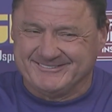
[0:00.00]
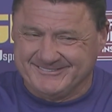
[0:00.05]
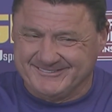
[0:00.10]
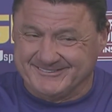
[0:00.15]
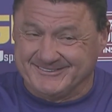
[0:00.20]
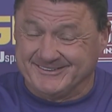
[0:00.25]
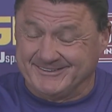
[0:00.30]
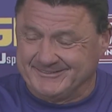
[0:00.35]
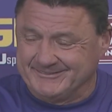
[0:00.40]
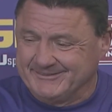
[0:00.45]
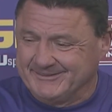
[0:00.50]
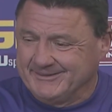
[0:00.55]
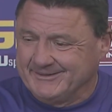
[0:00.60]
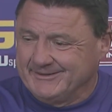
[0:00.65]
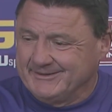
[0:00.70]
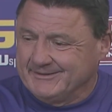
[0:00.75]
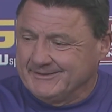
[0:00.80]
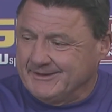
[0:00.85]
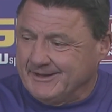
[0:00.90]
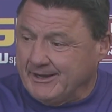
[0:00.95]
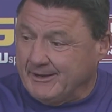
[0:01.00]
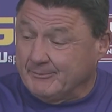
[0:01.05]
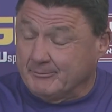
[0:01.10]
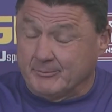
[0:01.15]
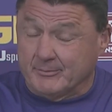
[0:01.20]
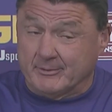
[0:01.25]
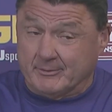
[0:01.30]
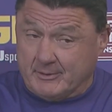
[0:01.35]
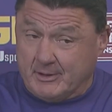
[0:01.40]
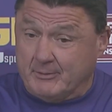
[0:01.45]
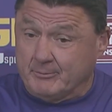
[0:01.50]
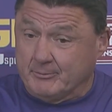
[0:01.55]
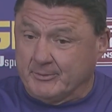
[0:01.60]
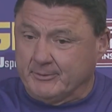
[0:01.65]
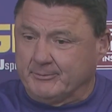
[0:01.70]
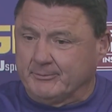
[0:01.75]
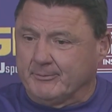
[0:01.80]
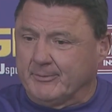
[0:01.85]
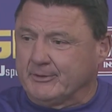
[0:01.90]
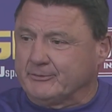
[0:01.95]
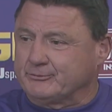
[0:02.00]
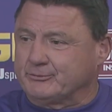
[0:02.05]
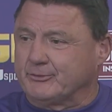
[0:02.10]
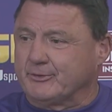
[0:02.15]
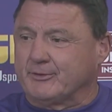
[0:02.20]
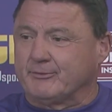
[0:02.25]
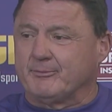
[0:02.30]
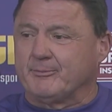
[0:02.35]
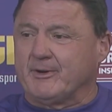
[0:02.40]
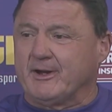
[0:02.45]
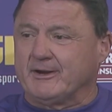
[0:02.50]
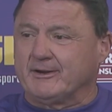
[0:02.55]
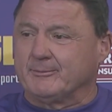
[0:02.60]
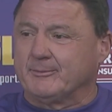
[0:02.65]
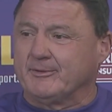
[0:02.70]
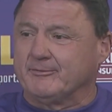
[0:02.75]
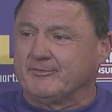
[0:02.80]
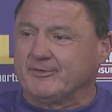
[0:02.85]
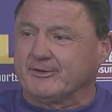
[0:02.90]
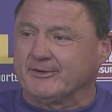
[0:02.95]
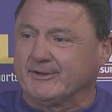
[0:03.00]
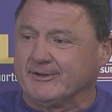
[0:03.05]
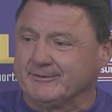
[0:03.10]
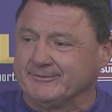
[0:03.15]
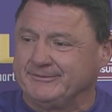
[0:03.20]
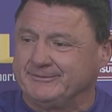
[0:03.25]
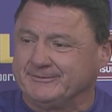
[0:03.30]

Yeah, I'll make sure to remind them of it again.